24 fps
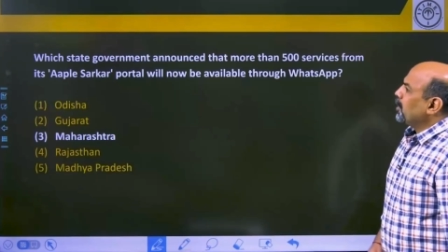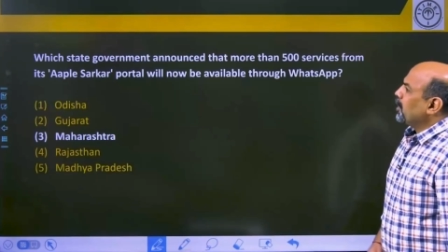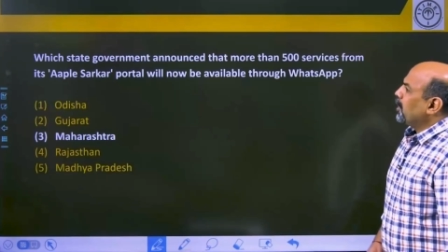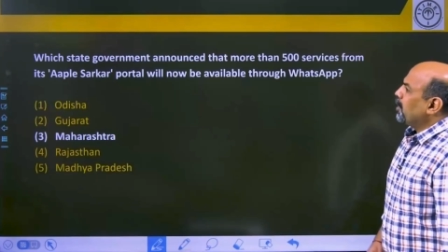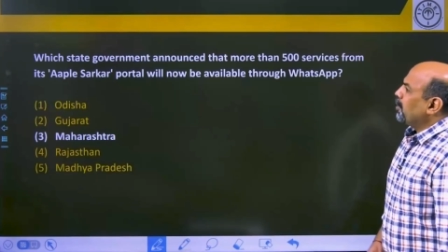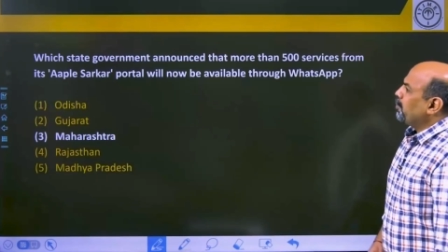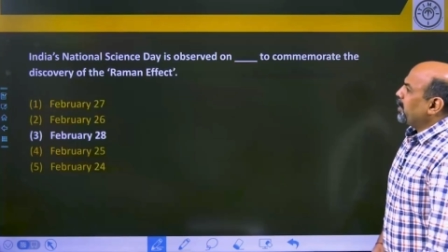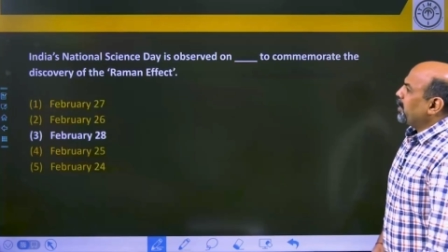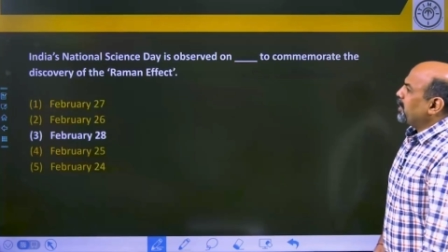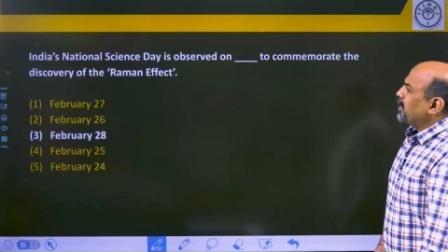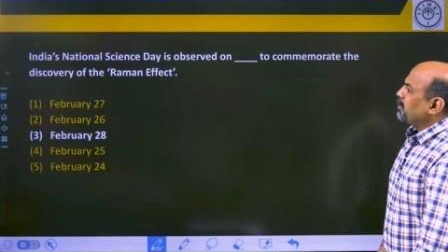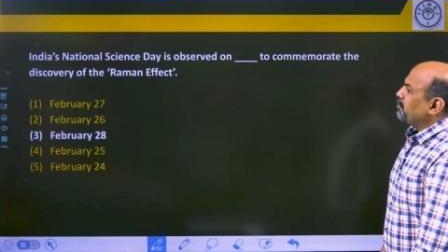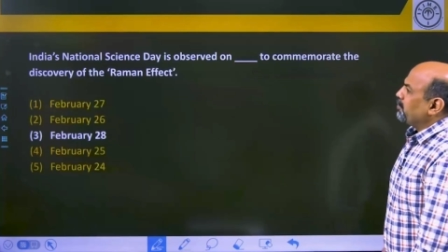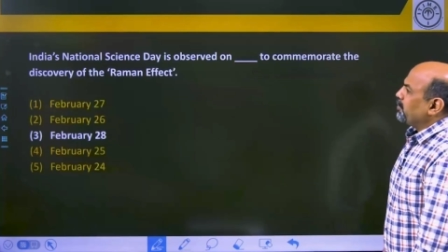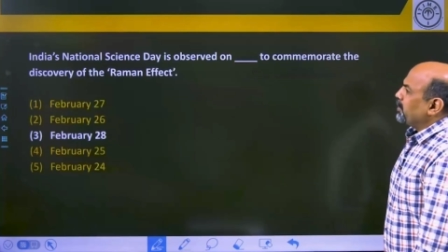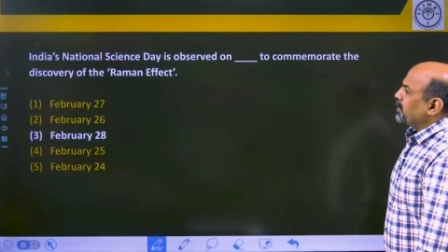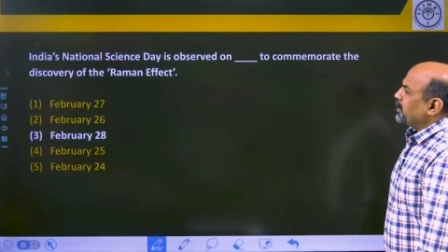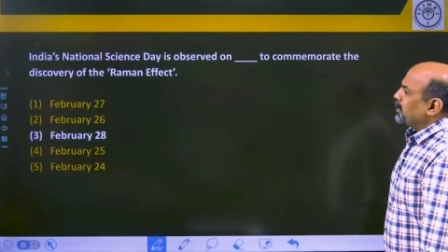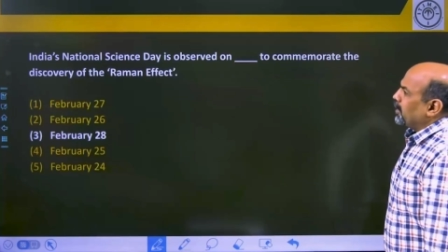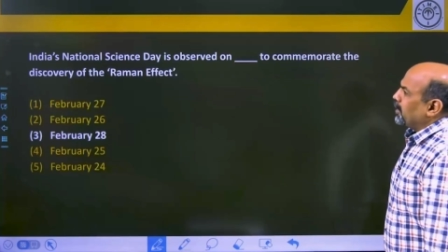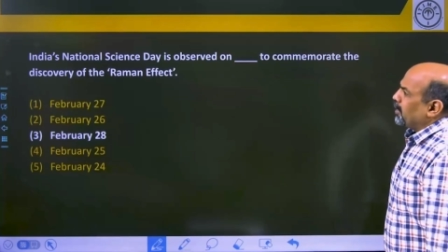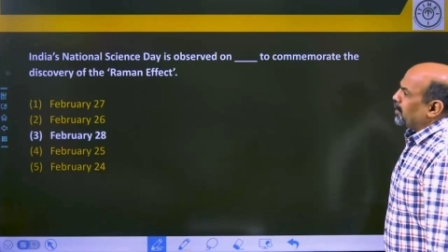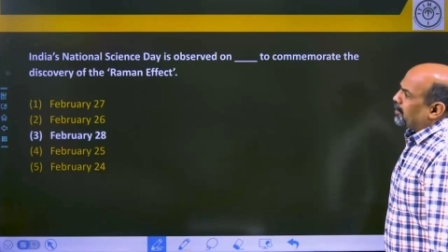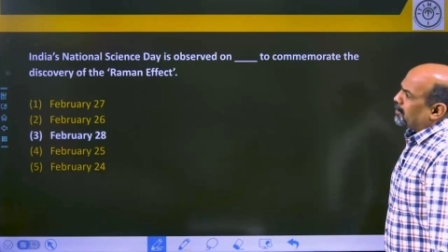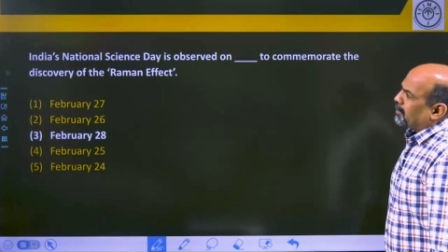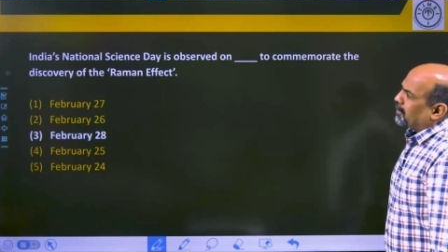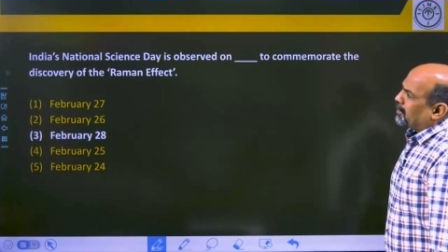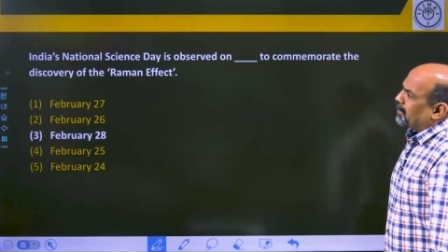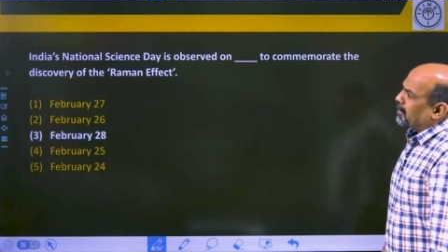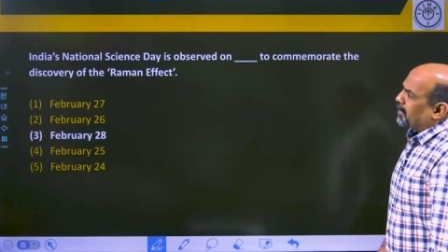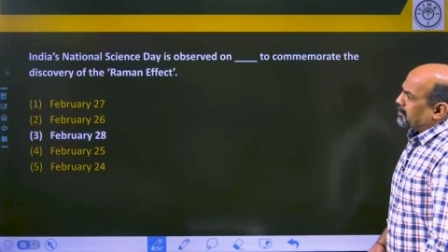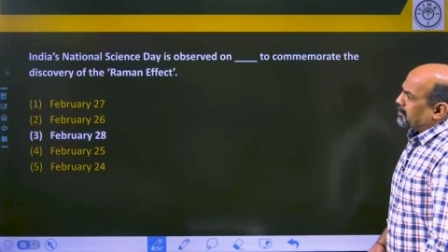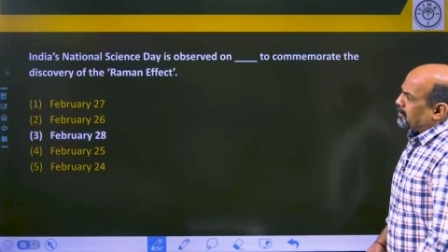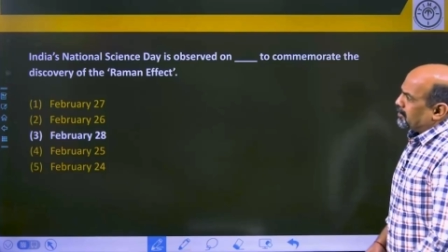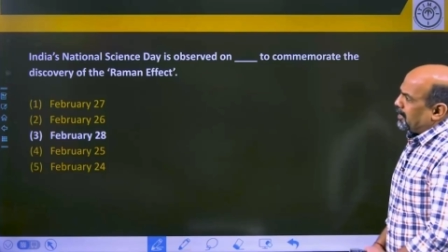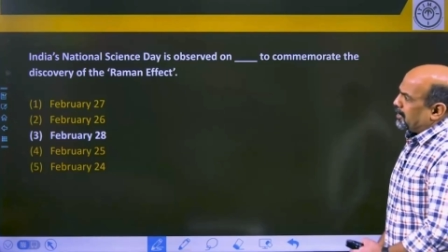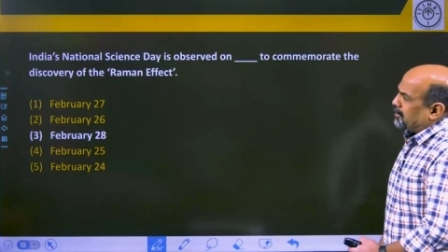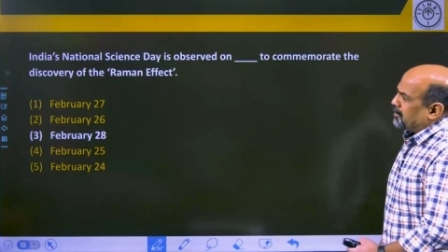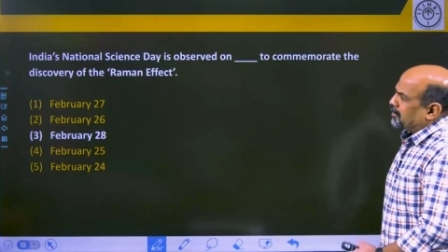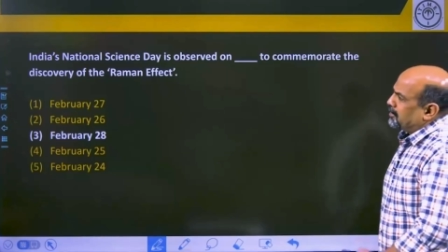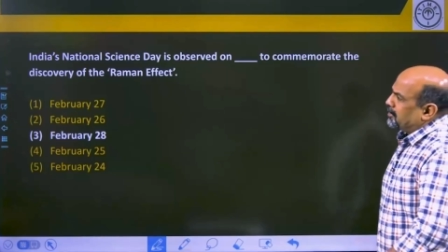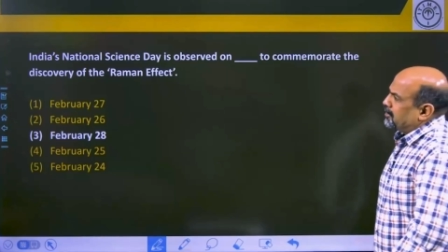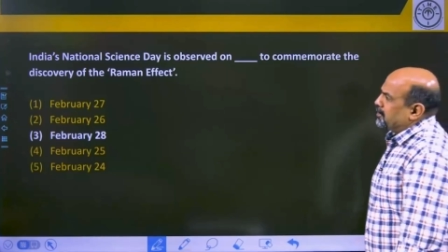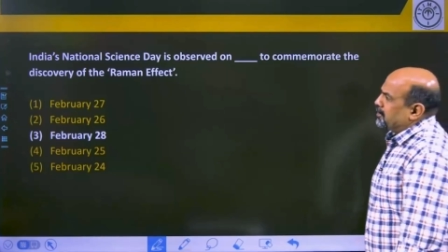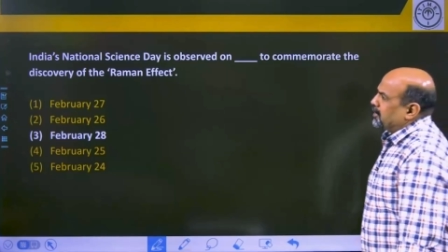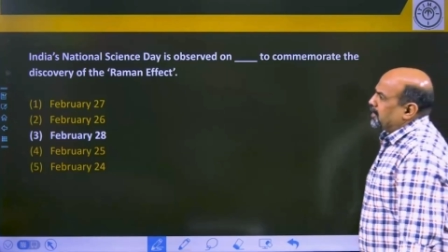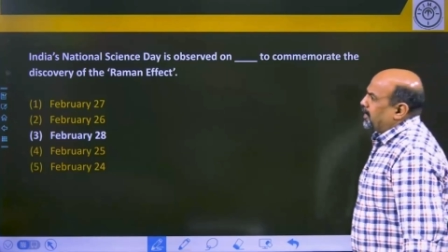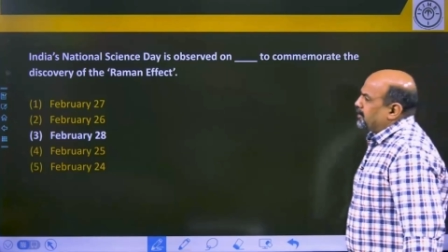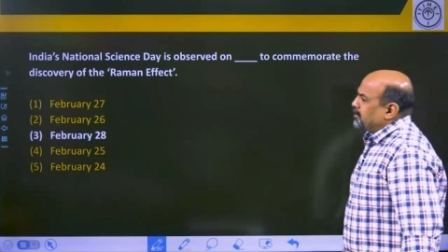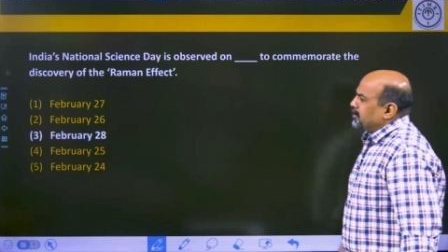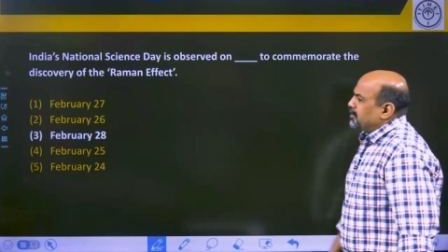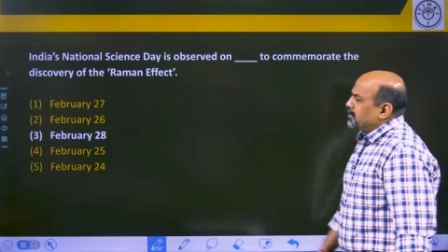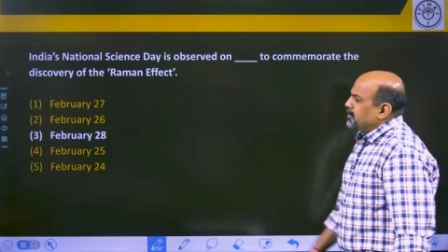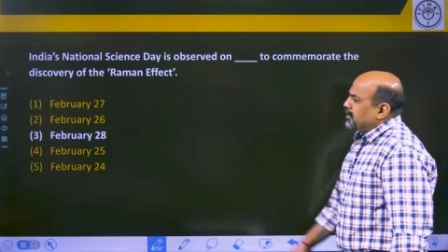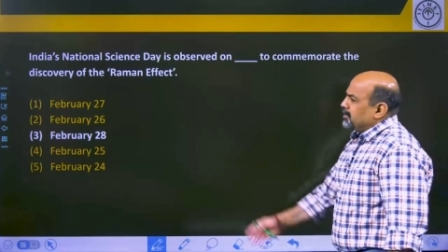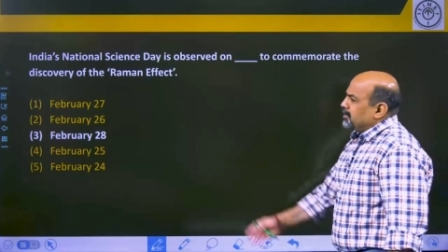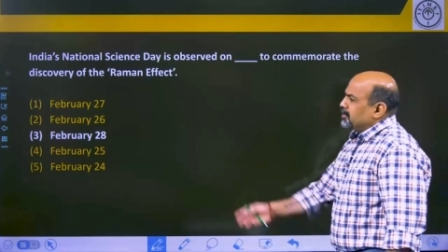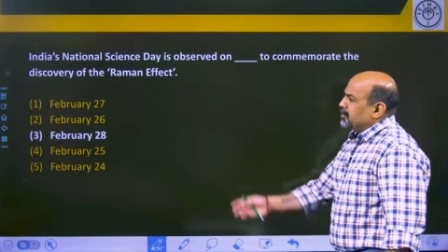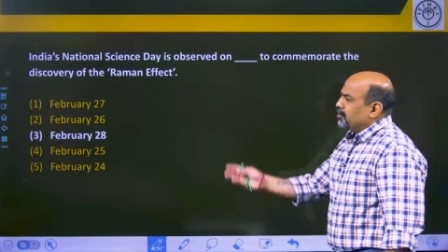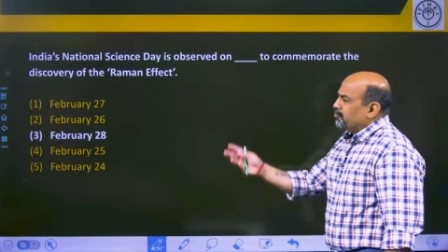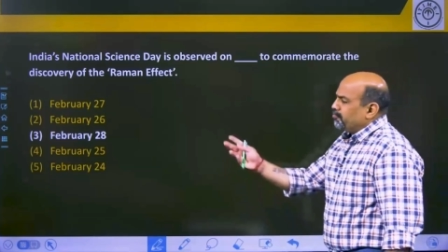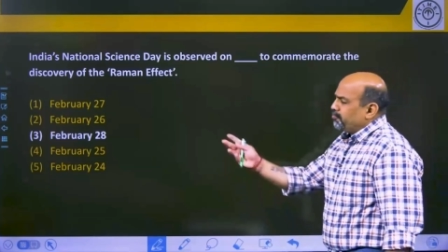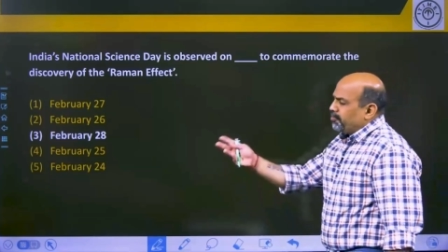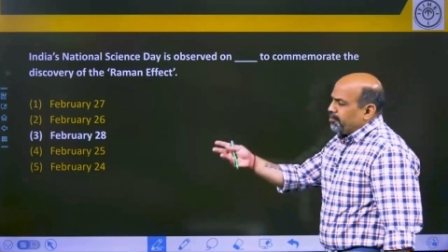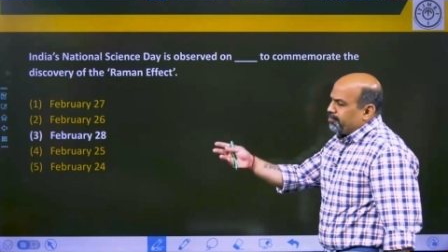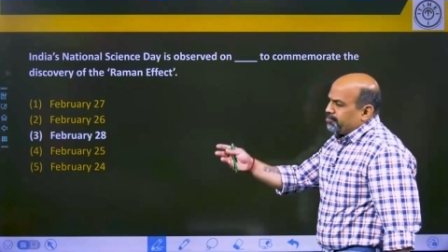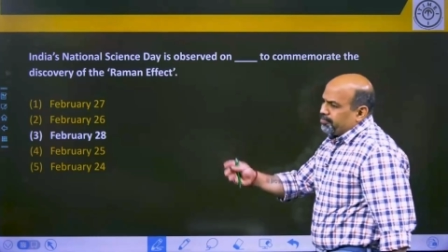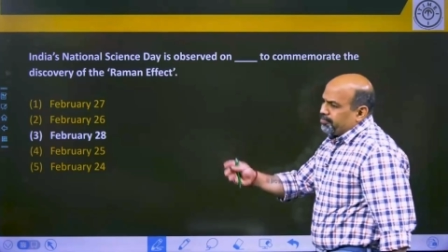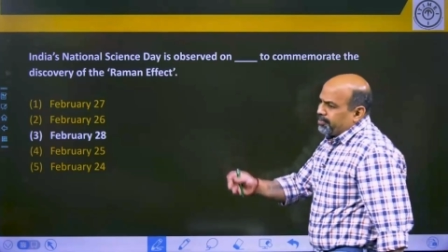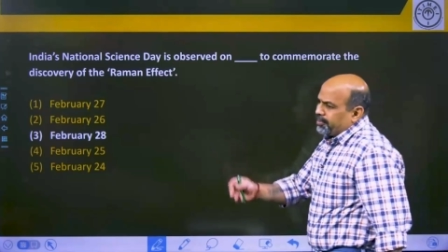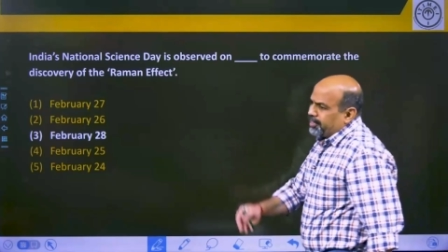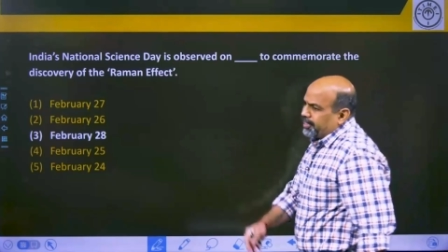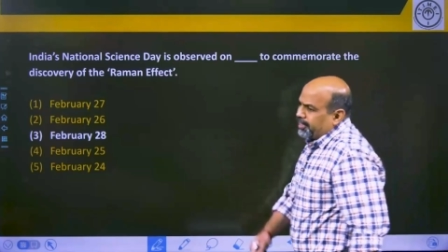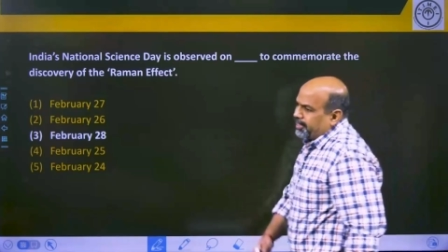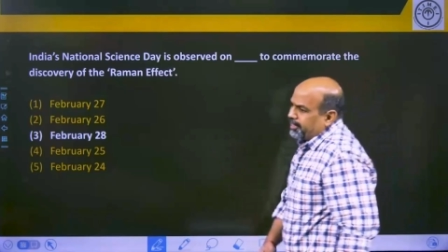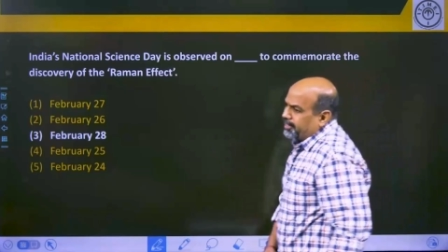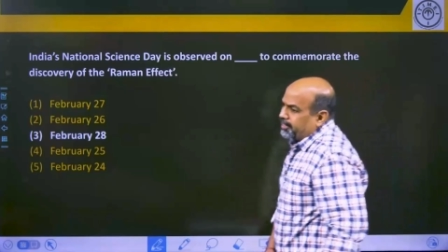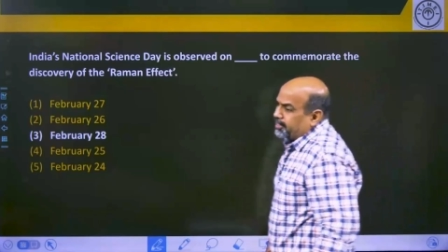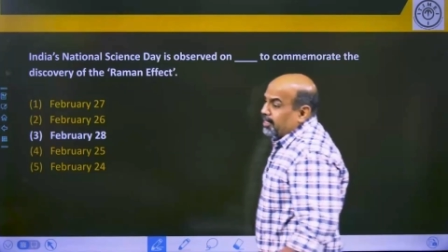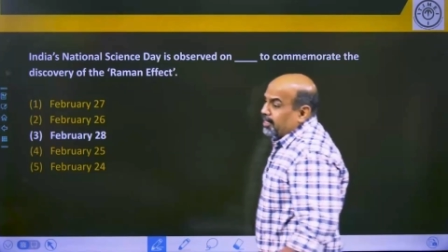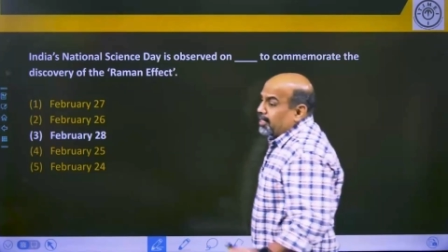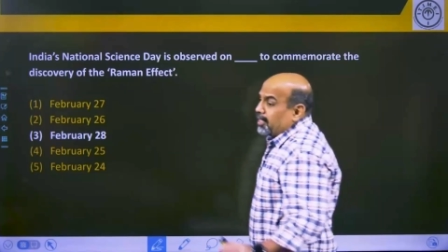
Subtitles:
And by the way, India's National Science Day is on Feb 28th.